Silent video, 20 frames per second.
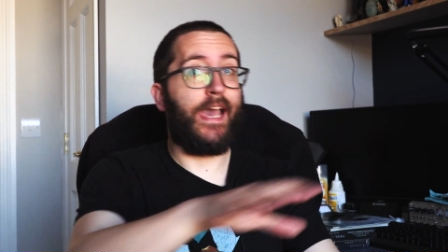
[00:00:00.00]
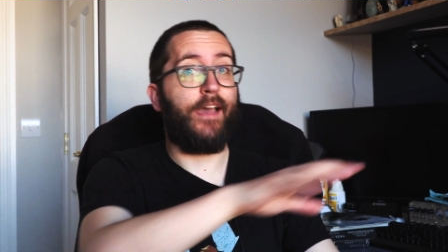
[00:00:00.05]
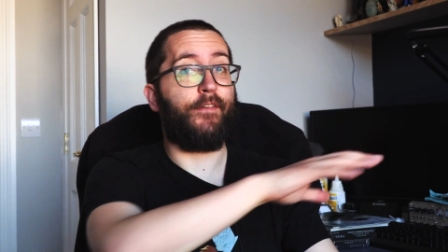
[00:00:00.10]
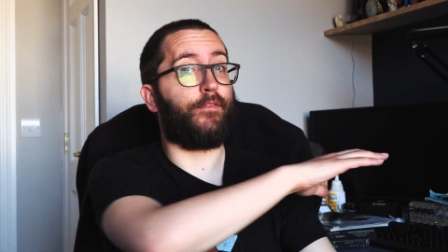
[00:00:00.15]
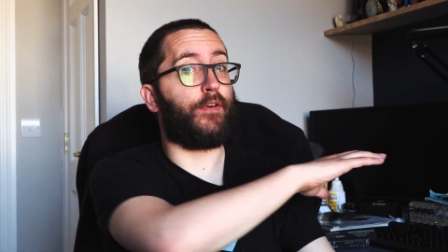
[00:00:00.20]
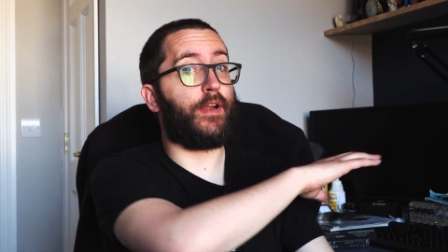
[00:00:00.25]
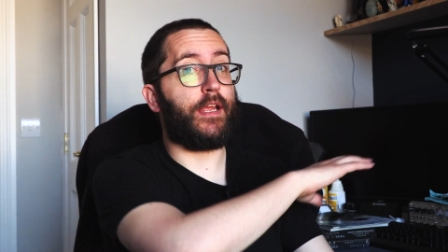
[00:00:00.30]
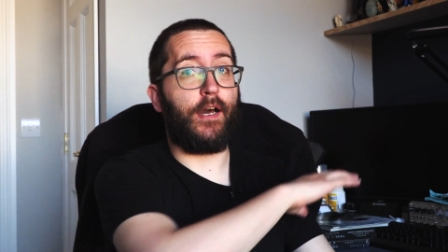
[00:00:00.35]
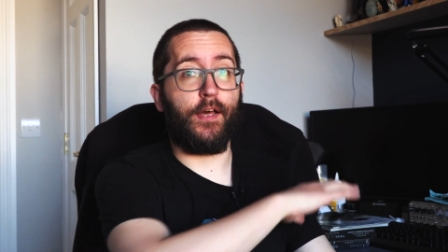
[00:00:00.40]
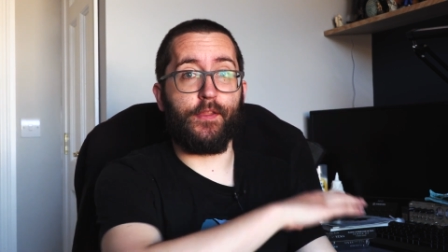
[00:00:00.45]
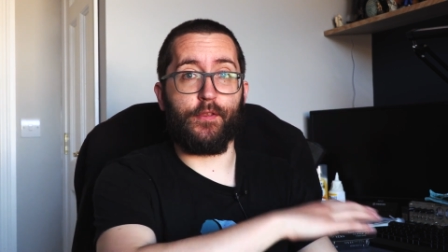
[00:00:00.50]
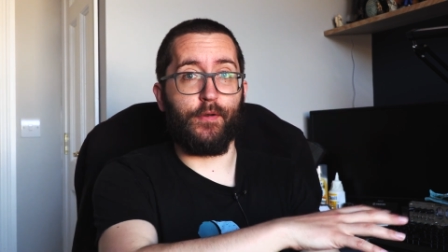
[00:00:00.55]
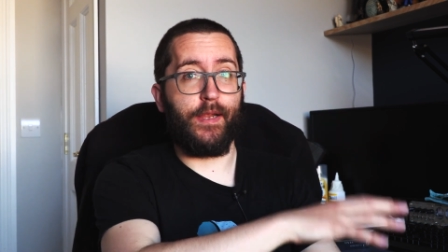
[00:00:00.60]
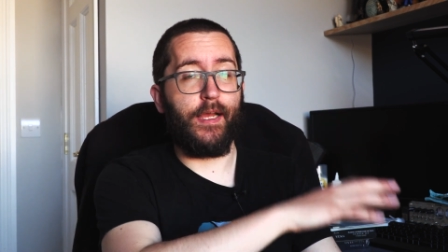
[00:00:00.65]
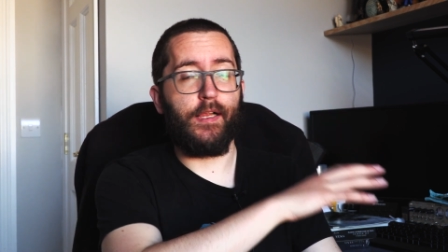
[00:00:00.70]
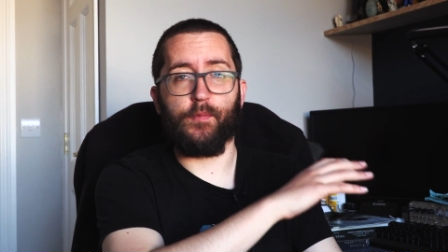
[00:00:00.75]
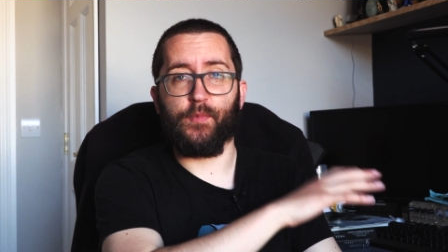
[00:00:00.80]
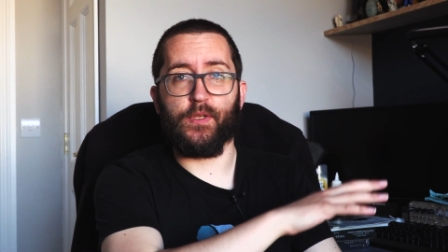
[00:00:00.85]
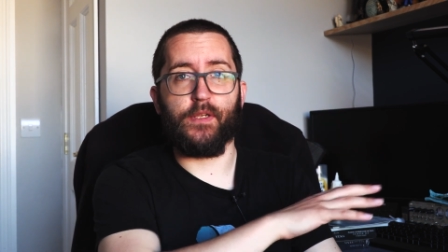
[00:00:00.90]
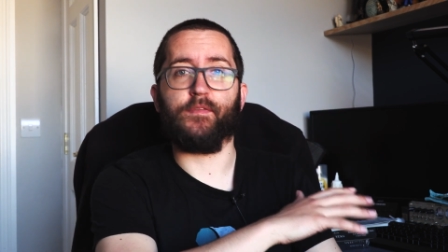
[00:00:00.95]
every other
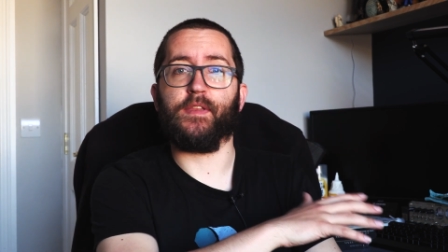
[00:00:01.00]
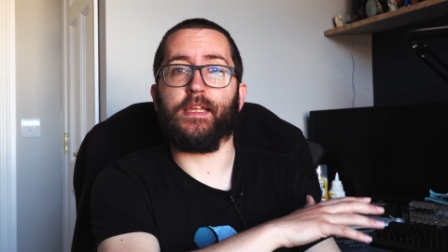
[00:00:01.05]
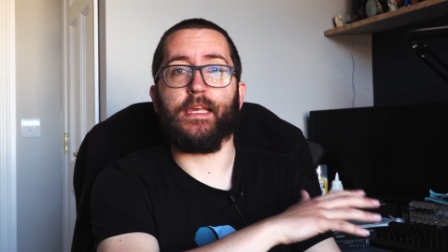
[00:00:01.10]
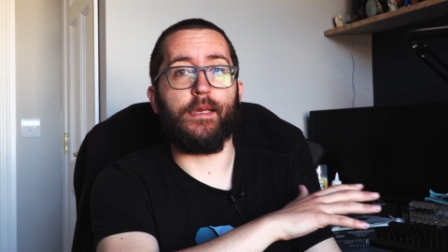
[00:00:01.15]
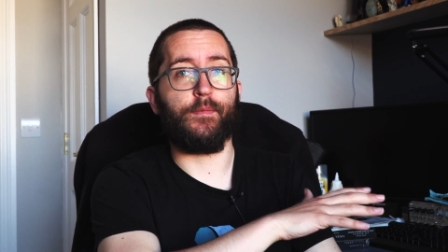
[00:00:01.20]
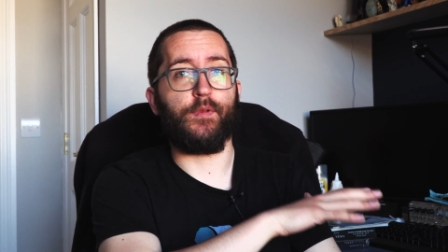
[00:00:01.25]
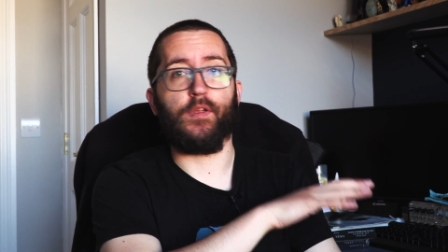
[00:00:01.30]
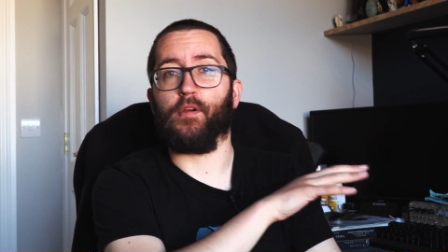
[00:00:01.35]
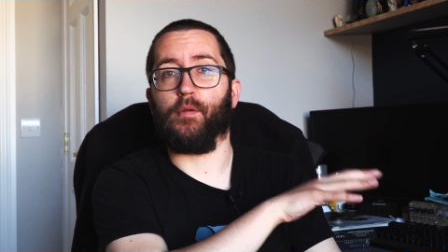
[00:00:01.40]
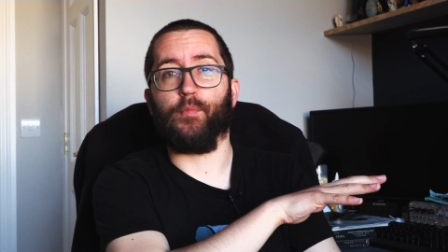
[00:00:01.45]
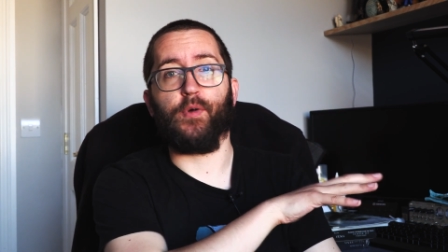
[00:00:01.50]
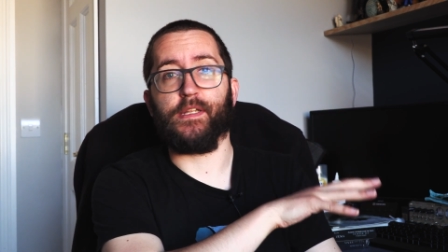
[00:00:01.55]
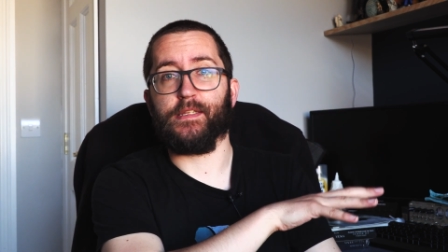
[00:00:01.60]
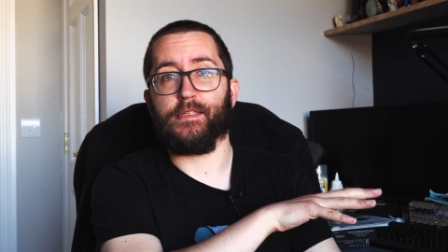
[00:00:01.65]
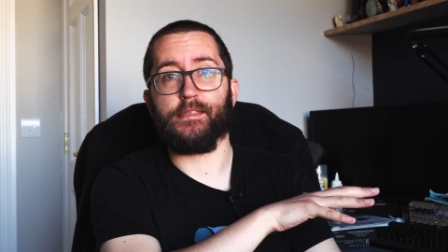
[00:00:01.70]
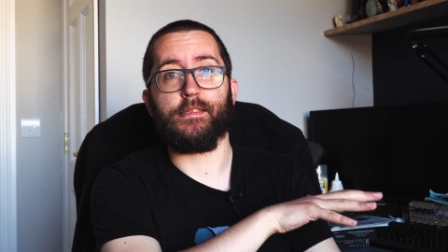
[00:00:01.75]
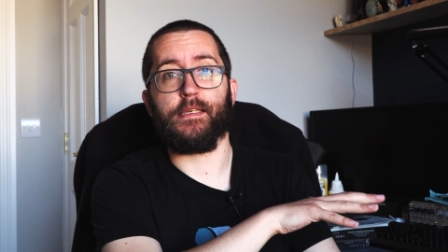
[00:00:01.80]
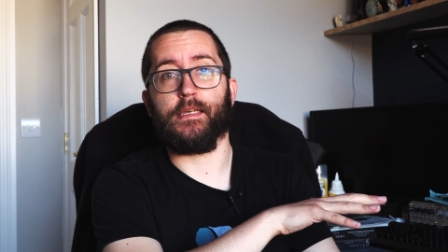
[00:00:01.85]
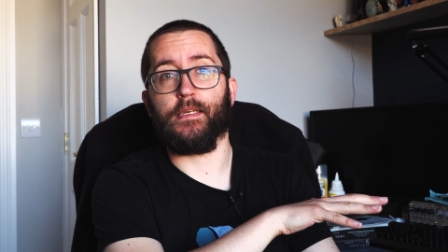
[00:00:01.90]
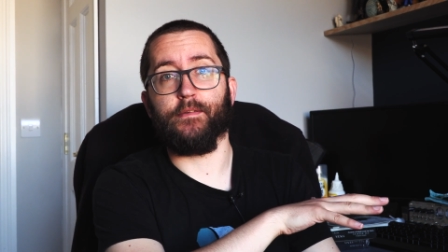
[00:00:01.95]
element of the game that you're about
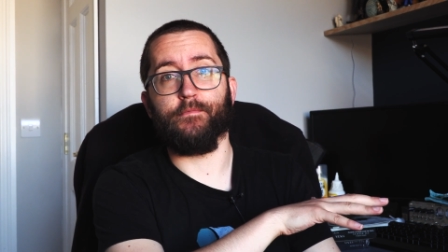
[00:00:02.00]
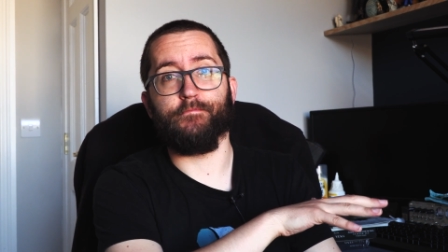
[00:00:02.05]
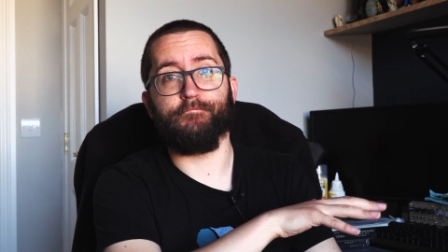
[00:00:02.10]
to see.